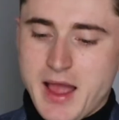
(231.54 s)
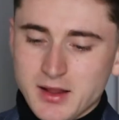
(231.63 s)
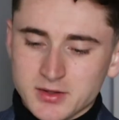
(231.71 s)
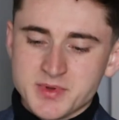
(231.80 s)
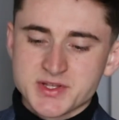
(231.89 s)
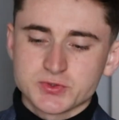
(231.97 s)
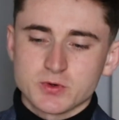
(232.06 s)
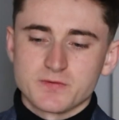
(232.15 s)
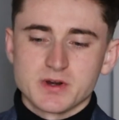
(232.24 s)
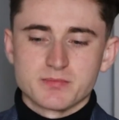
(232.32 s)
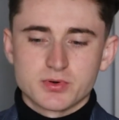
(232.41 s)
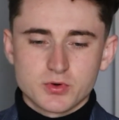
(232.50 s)
elements or
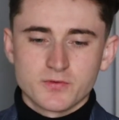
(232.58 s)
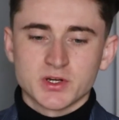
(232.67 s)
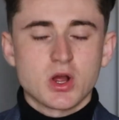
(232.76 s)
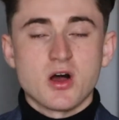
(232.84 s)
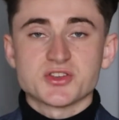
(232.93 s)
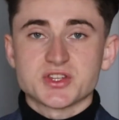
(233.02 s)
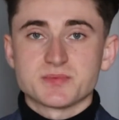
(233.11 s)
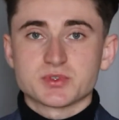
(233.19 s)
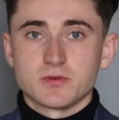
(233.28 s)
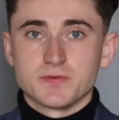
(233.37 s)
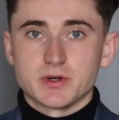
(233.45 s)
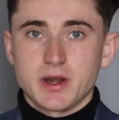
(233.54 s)
their proven concepts
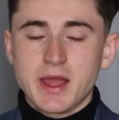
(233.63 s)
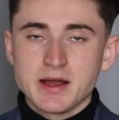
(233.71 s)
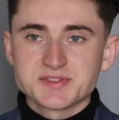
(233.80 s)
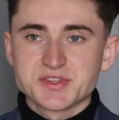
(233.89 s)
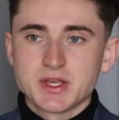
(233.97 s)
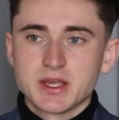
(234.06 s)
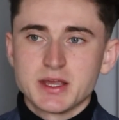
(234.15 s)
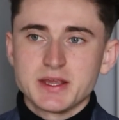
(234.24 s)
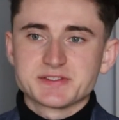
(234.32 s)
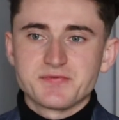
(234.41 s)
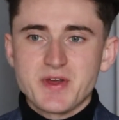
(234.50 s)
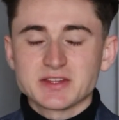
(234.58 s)
of their ads
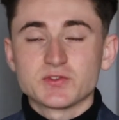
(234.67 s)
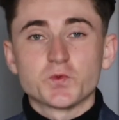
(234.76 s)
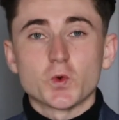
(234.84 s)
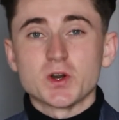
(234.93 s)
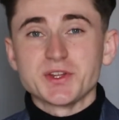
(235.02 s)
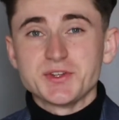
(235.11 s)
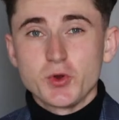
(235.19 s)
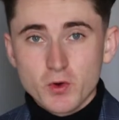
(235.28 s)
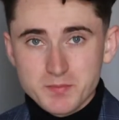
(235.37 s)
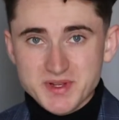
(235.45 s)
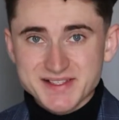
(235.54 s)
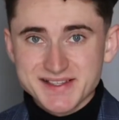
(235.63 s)
is that for
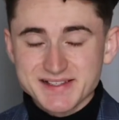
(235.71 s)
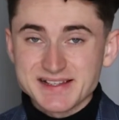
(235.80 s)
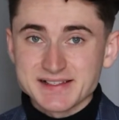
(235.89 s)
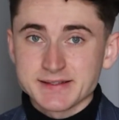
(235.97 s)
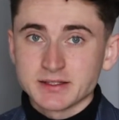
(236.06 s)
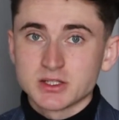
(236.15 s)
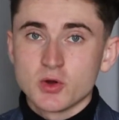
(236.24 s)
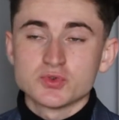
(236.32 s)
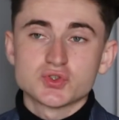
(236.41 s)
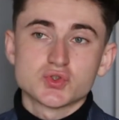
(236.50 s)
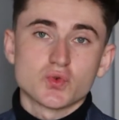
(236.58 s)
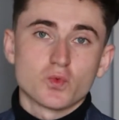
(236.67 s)
your business is not going
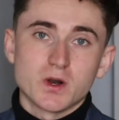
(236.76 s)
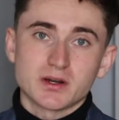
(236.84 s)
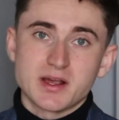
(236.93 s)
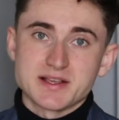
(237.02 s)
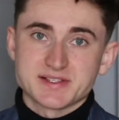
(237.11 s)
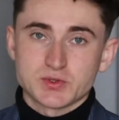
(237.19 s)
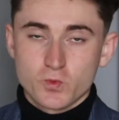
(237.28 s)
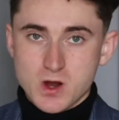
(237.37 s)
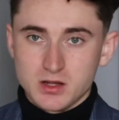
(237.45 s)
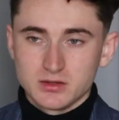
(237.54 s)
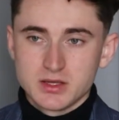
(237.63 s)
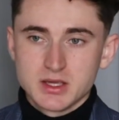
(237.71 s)
to work as
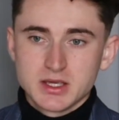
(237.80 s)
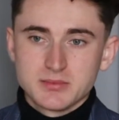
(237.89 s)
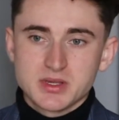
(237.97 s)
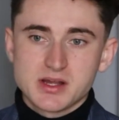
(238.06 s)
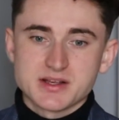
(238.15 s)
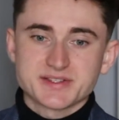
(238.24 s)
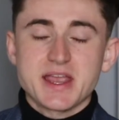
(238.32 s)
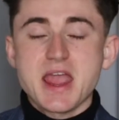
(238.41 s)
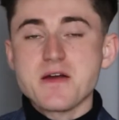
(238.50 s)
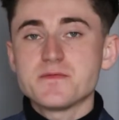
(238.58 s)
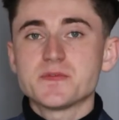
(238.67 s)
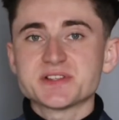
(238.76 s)
well, because
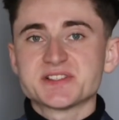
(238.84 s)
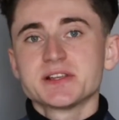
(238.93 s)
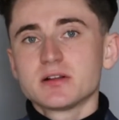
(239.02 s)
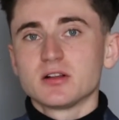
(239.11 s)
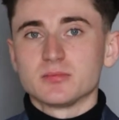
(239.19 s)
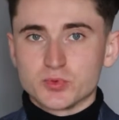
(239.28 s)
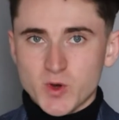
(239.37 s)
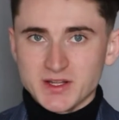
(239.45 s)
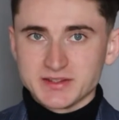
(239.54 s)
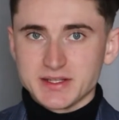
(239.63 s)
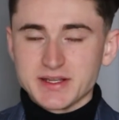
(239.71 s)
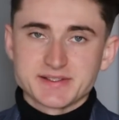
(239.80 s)
every single
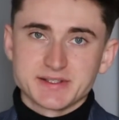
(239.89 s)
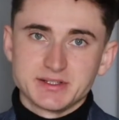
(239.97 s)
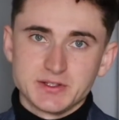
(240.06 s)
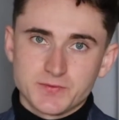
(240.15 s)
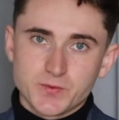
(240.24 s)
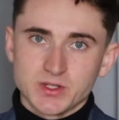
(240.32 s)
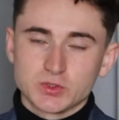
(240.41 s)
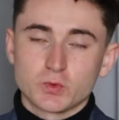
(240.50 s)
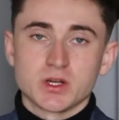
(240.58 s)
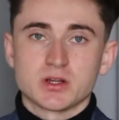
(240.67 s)
brand is different when